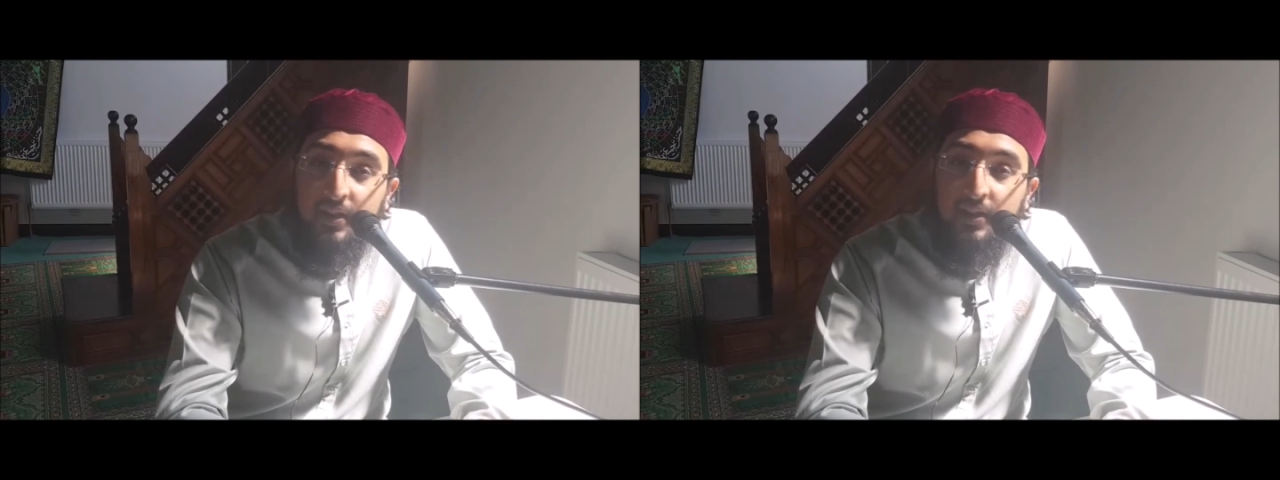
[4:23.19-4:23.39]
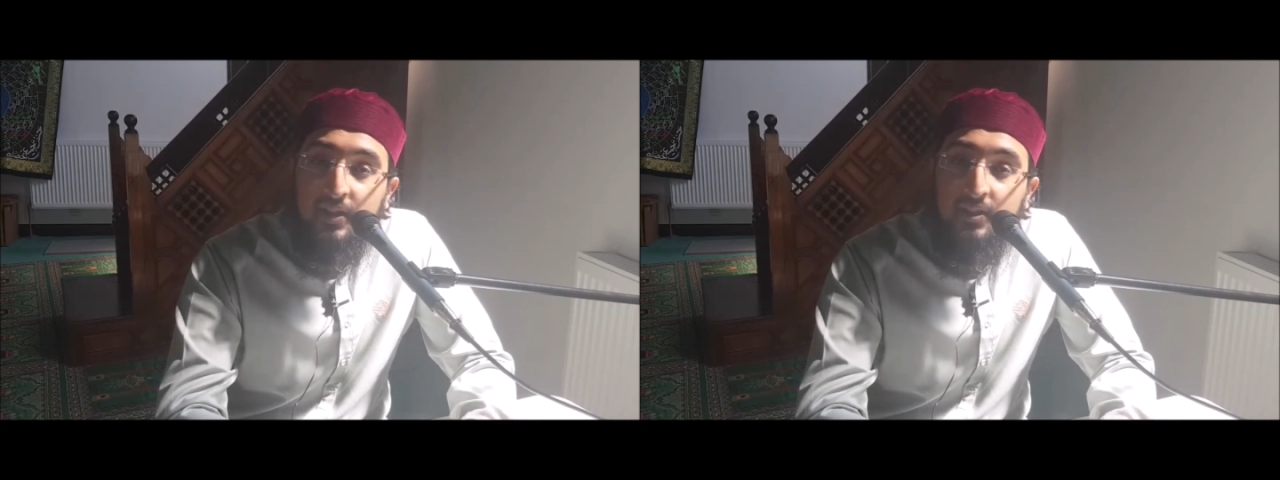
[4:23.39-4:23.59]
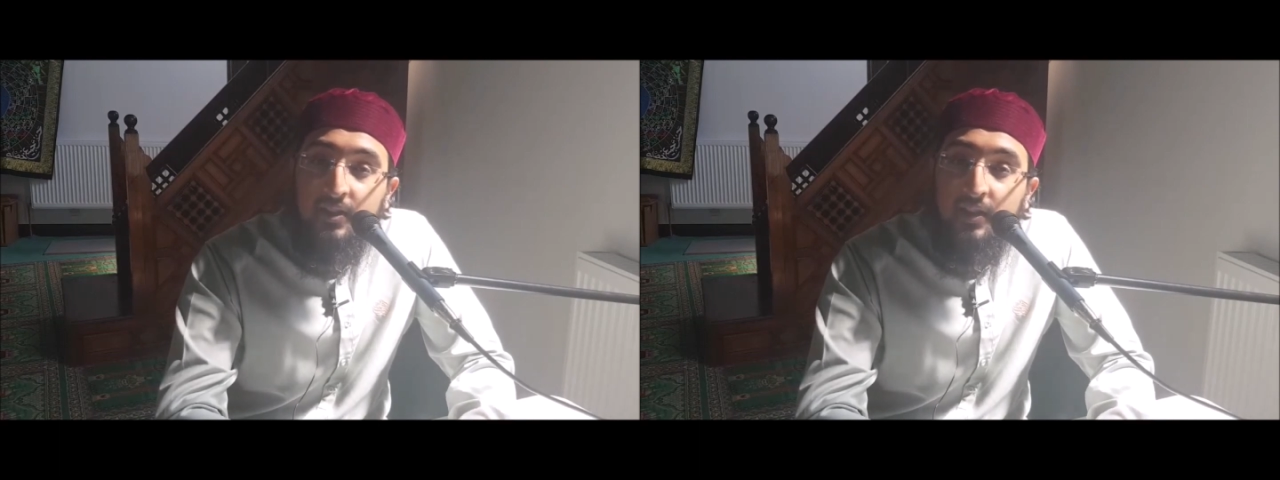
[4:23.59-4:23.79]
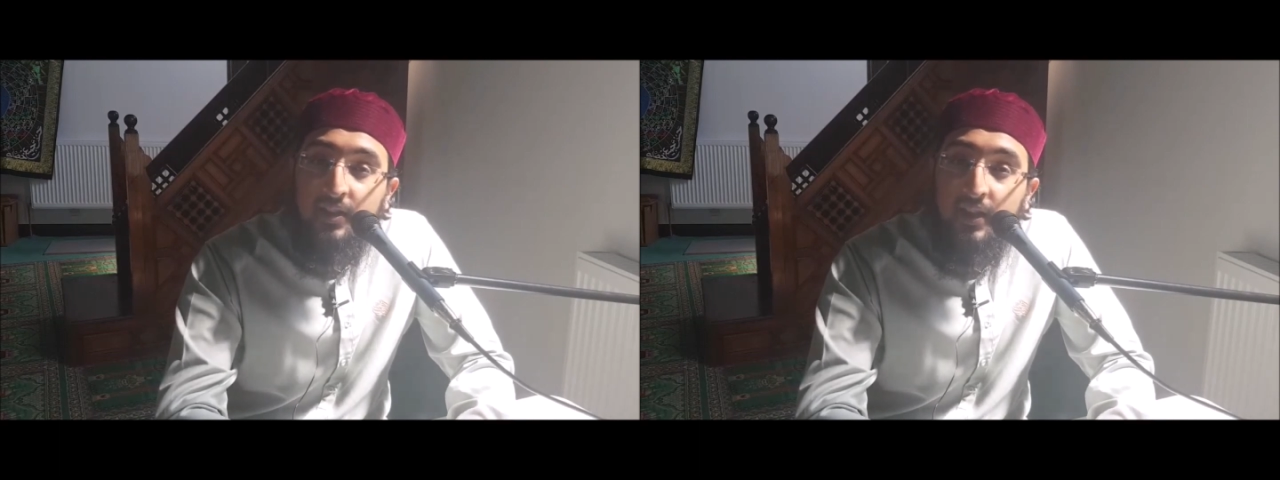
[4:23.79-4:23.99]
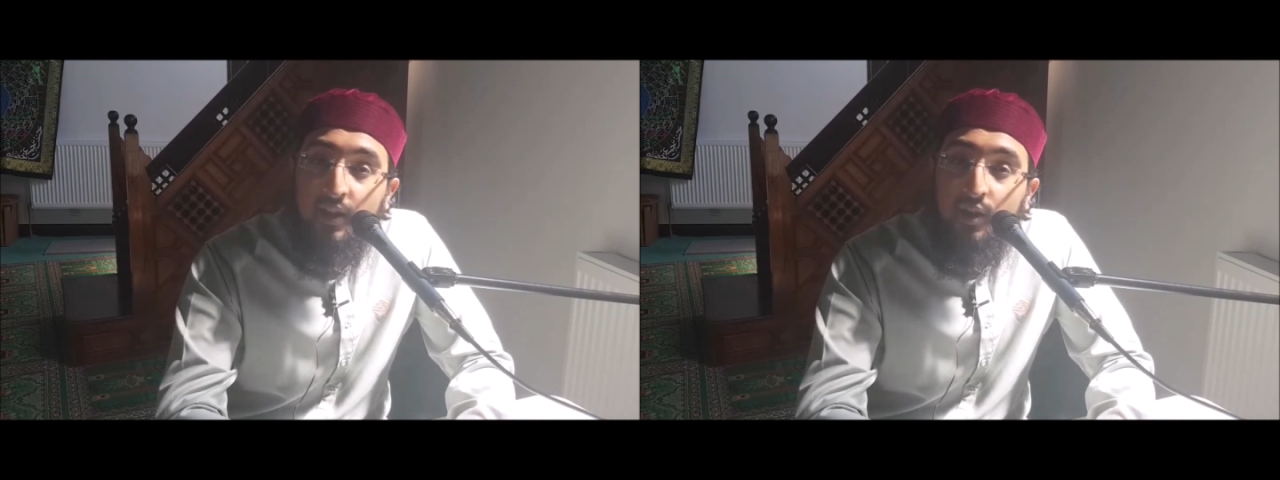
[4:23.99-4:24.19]
it is a
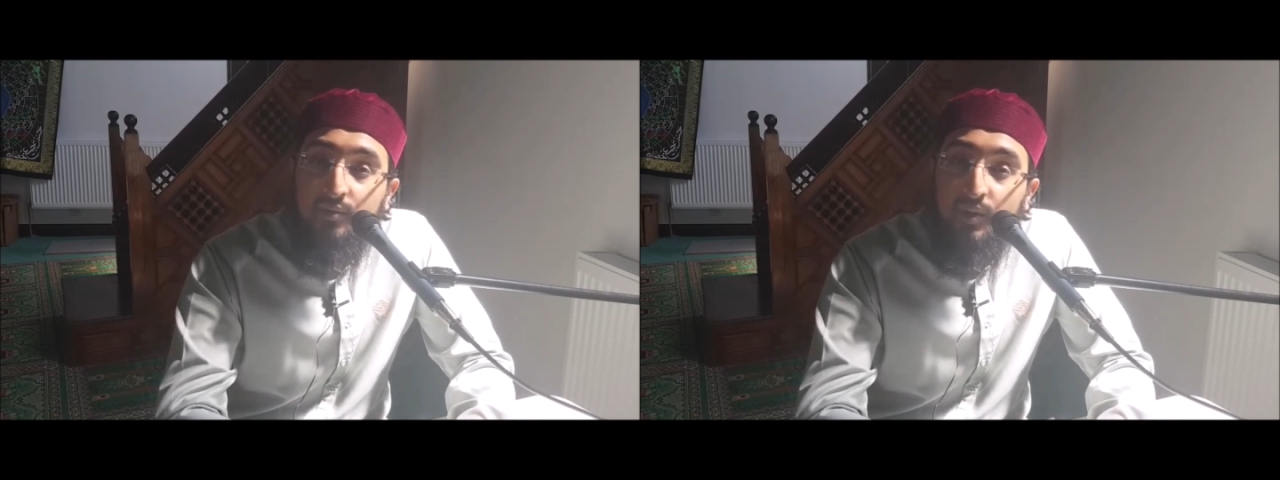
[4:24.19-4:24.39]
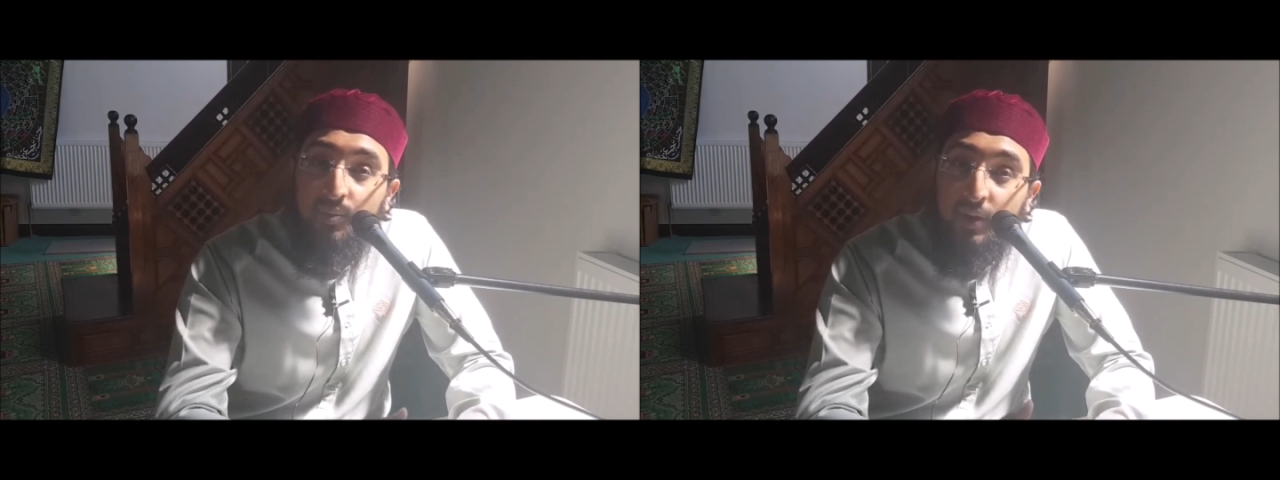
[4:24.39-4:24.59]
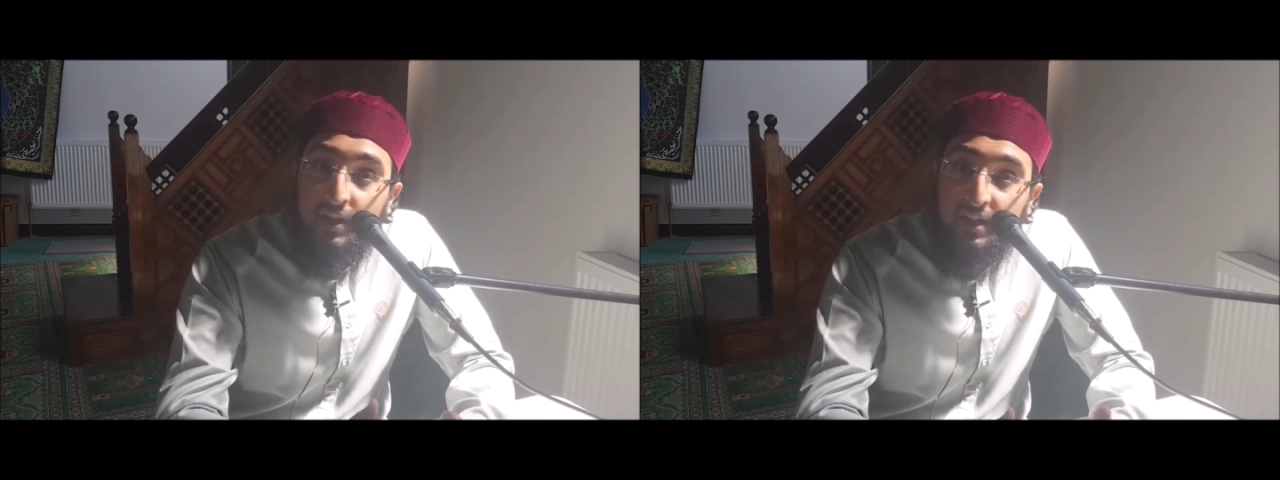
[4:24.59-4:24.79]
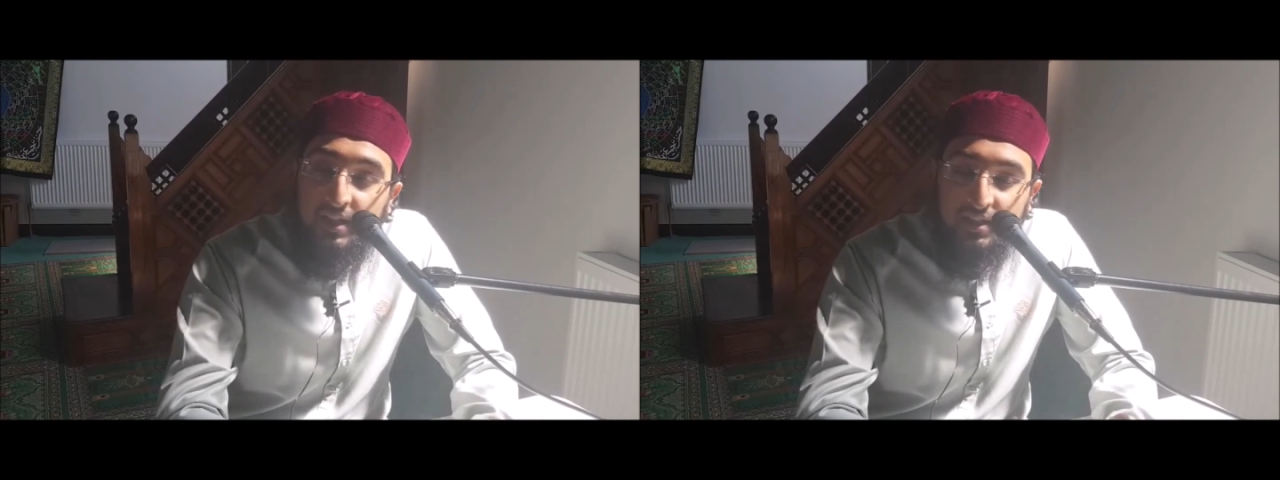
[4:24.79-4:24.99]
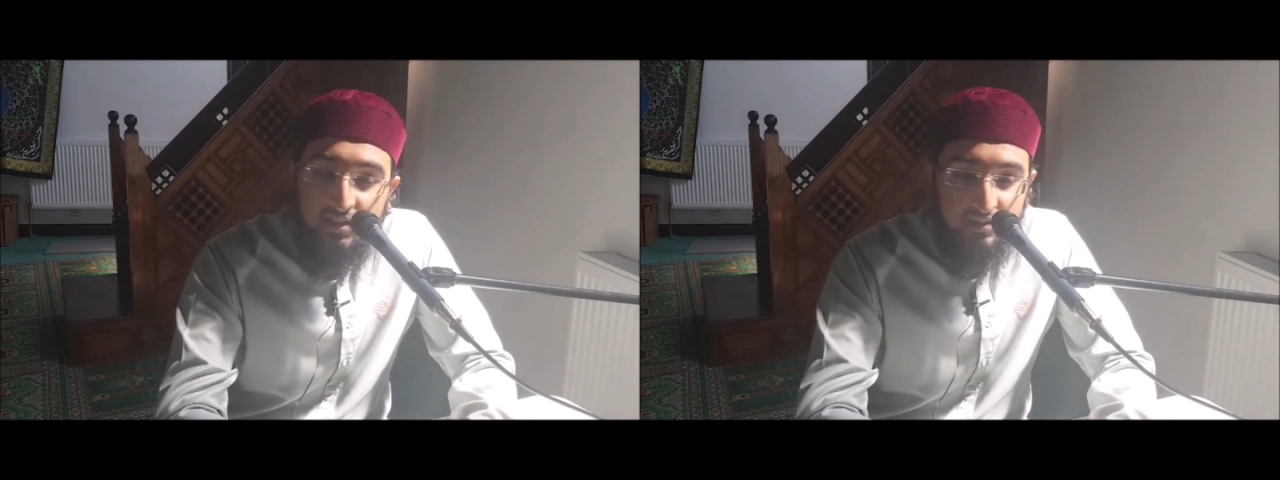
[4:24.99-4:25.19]
day of
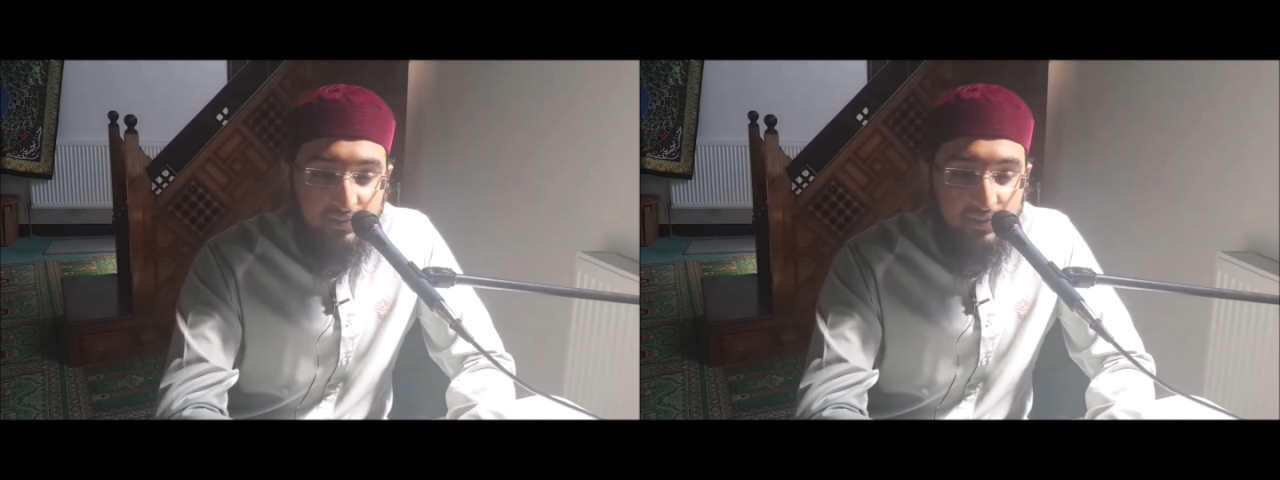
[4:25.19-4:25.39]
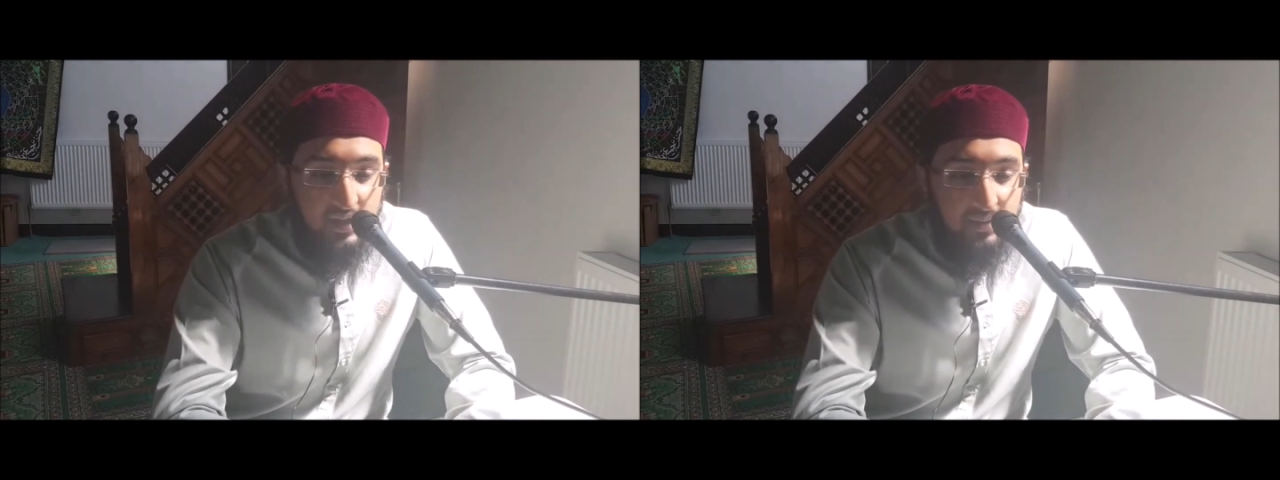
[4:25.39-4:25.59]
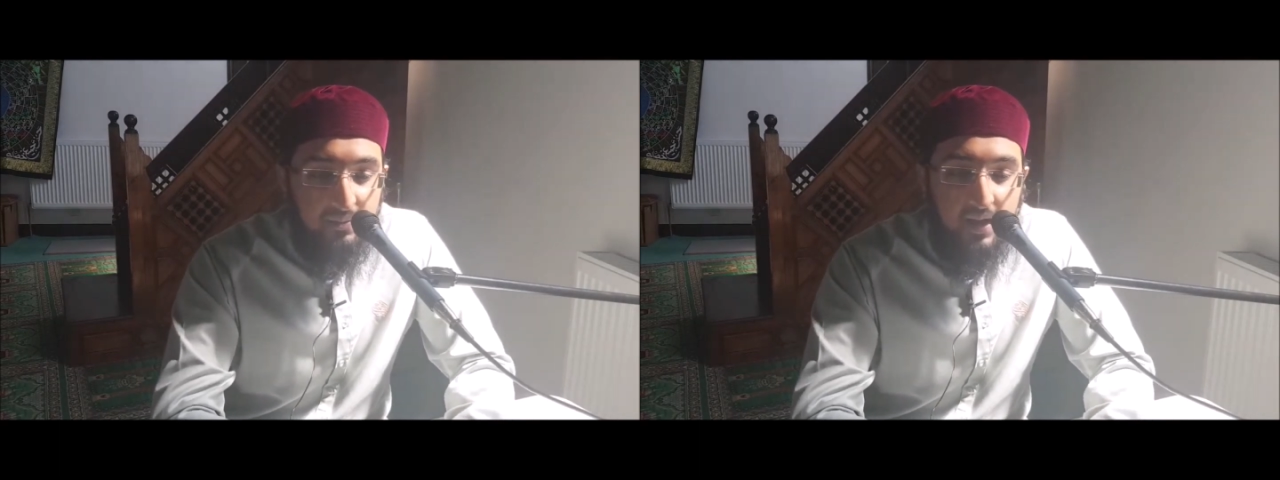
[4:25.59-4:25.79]
wa'id for them.